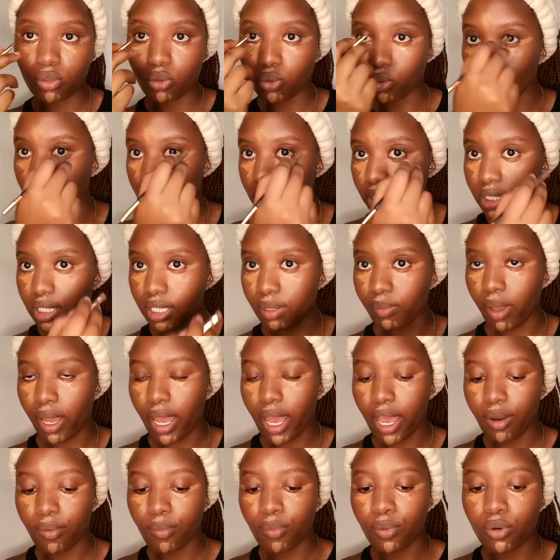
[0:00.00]
conceal my
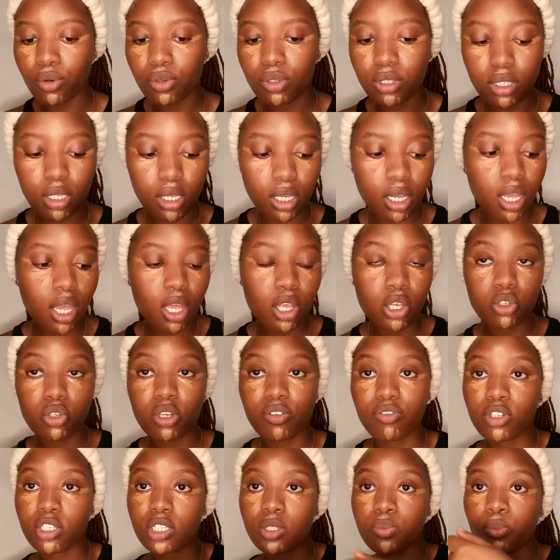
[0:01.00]
eyebrows. So
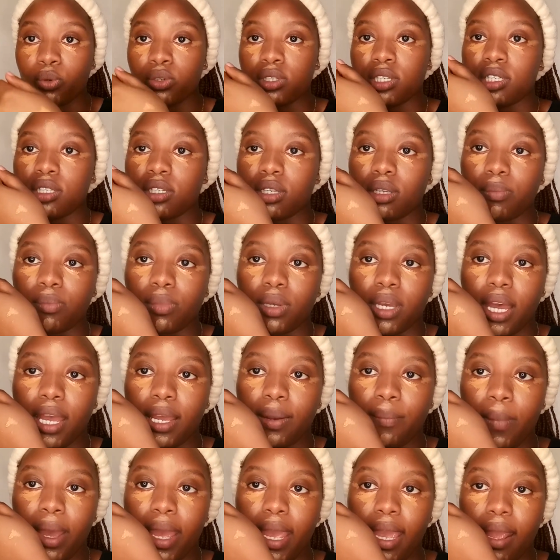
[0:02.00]
I've just put it
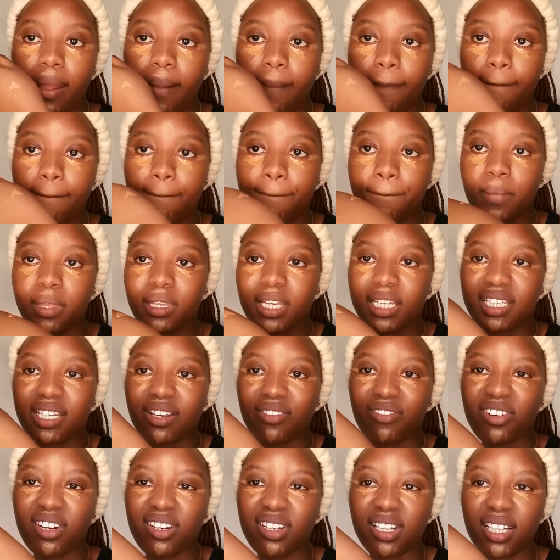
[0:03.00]
behind my, just a
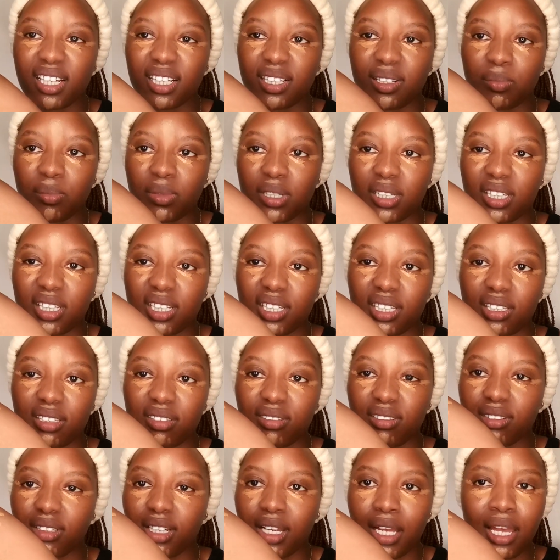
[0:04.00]
very little bit, just,
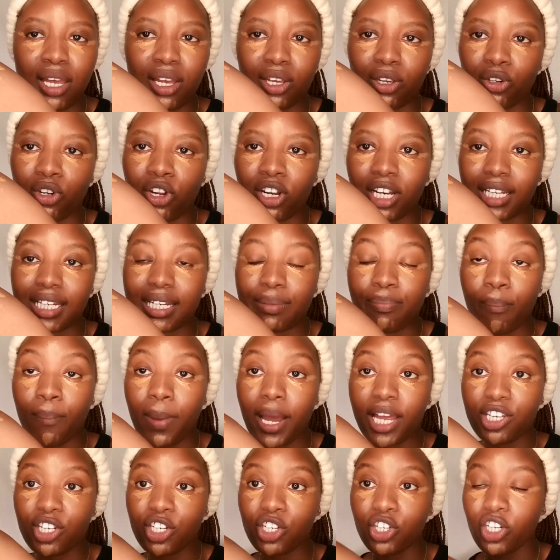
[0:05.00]
you don't need
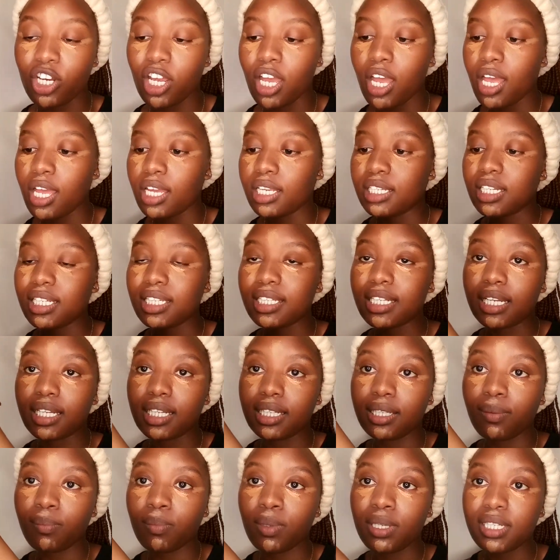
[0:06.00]
much, just a
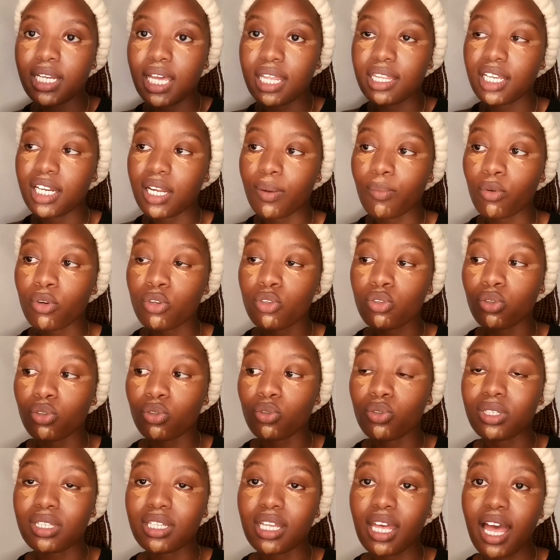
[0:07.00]
little bit. And then I'm going to
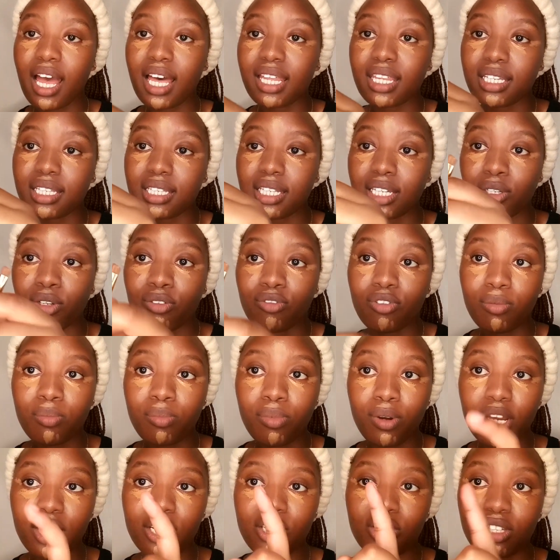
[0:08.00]
use the other side of the
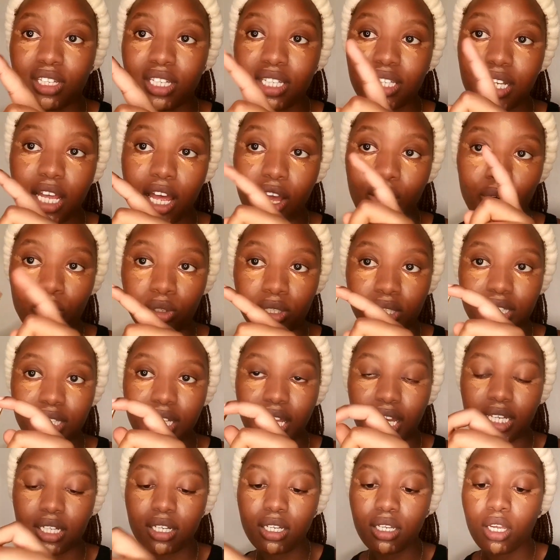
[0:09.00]
brush, this angled
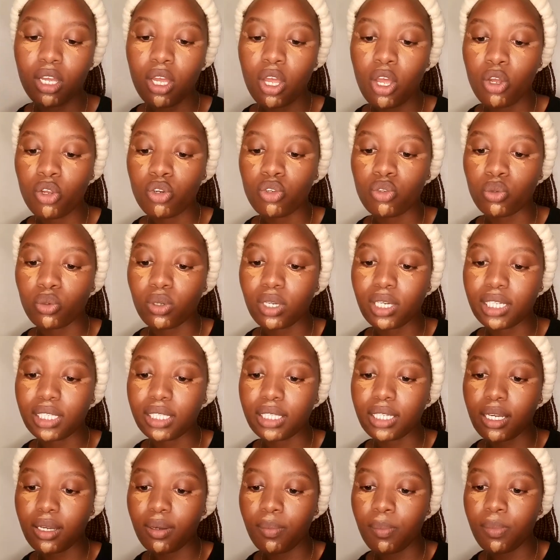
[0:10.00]
side, to
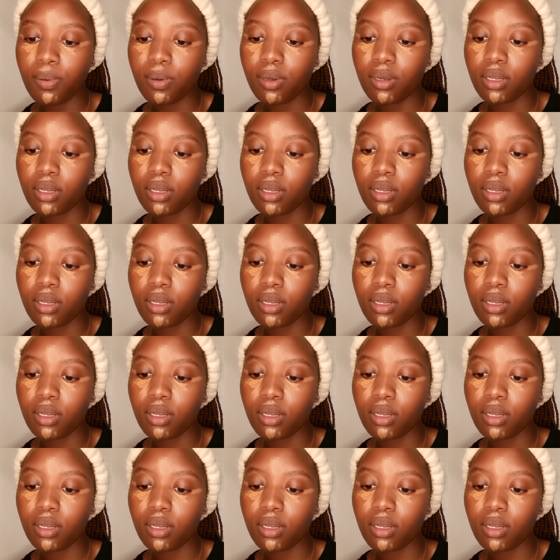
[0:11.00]
clean up